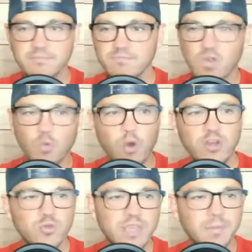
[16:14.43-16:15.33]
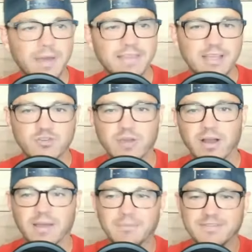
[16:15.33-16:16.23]
what do you think about that
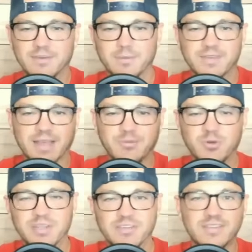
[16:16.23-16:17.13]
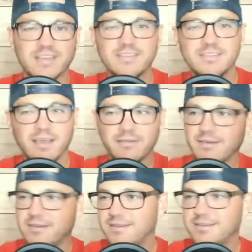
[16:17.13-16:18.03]
trade-off? It's almost like I'm doing the
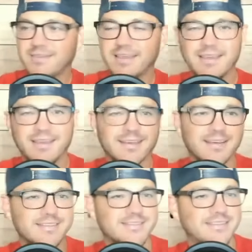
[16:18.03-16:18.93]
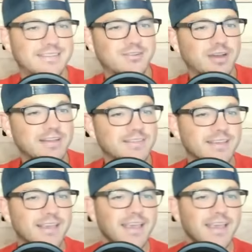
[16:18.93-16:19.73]
6-7 thing. It's crazy.